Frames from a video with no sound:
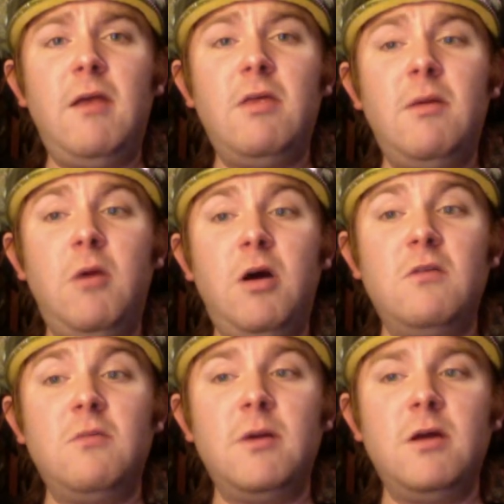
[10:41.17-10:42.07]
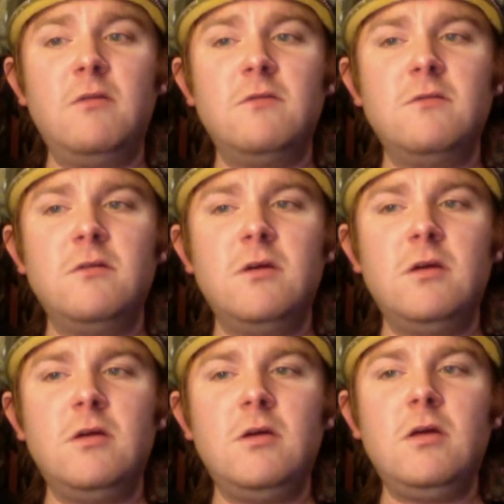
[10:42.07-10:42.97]
much because
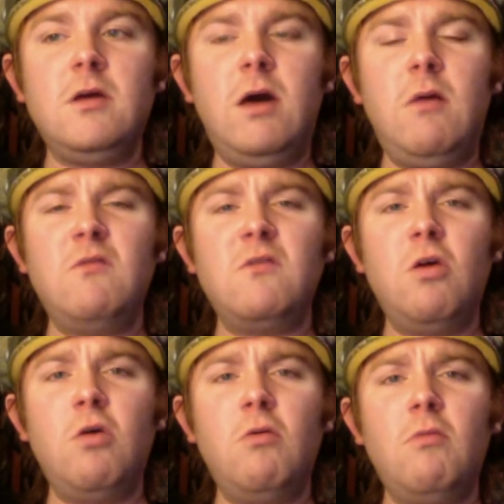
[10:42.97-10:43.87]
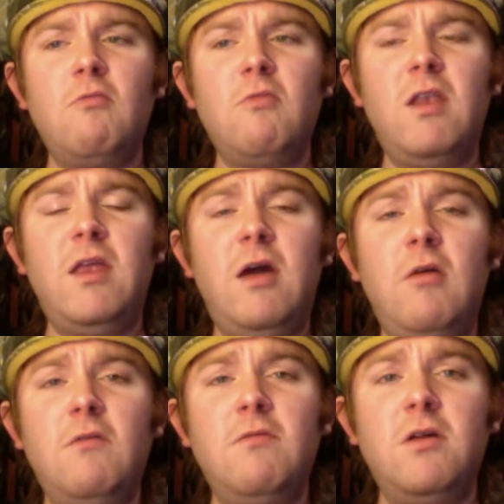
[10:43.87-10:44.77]
I was already
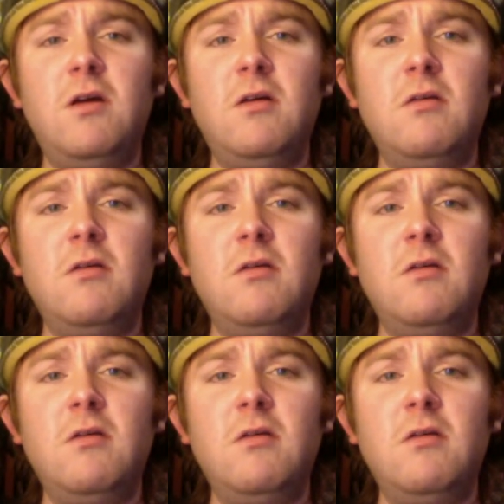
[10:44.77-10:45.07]
out of the